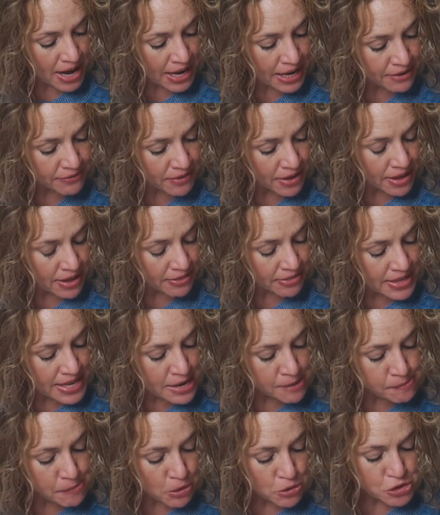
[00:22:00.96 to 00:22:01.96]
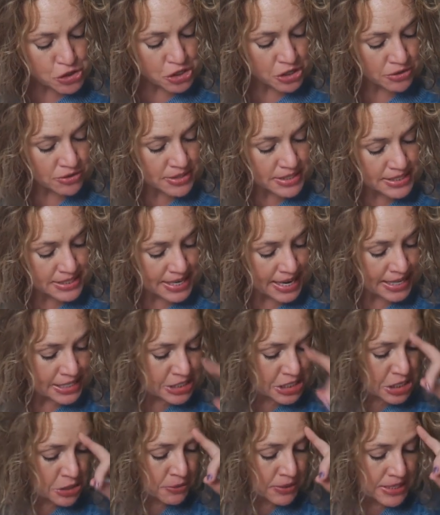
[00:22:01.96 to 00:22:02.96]
five, the emotional
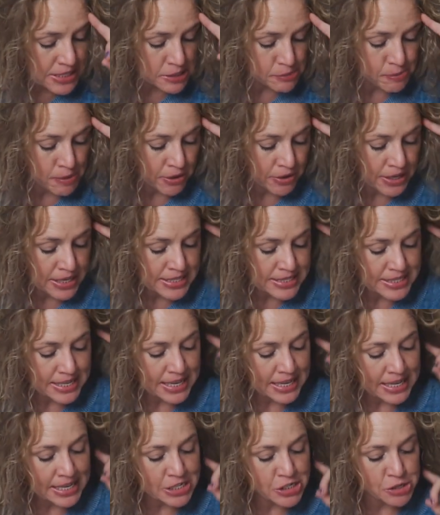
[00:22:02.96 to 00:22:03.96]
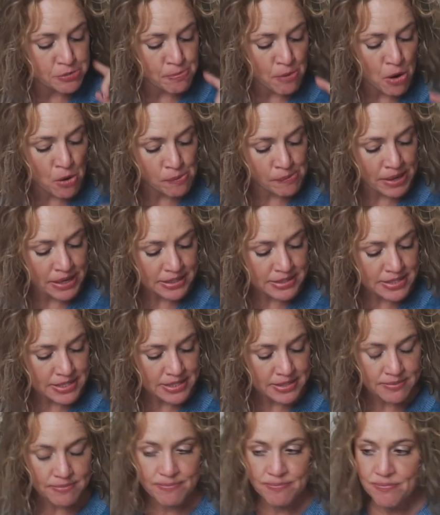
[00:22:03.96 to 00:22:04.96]
states you experience in each
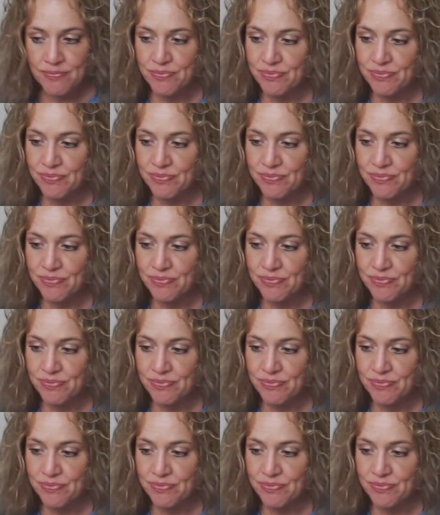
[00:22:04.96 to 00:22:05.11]
moment.